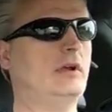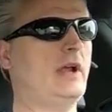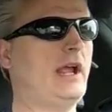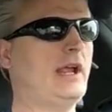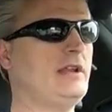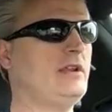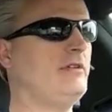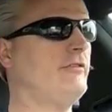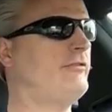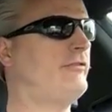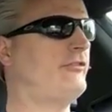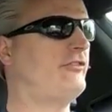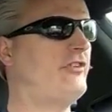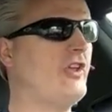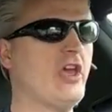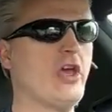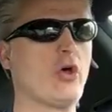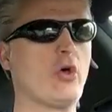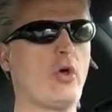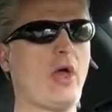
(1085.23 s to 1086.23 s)
And you
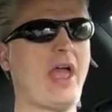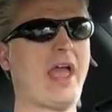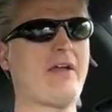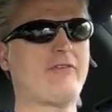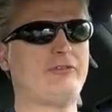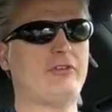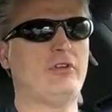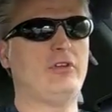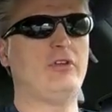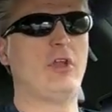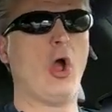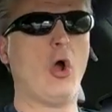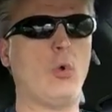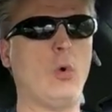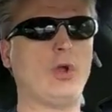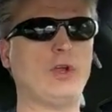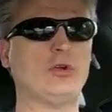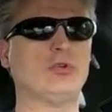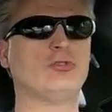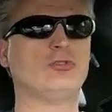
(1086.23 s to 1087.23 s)
still have to know
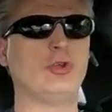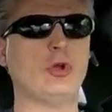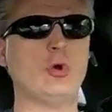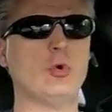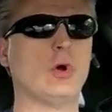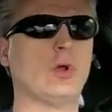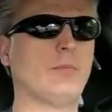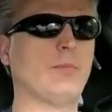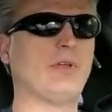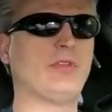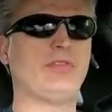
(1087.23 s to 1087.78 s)
what you're doing,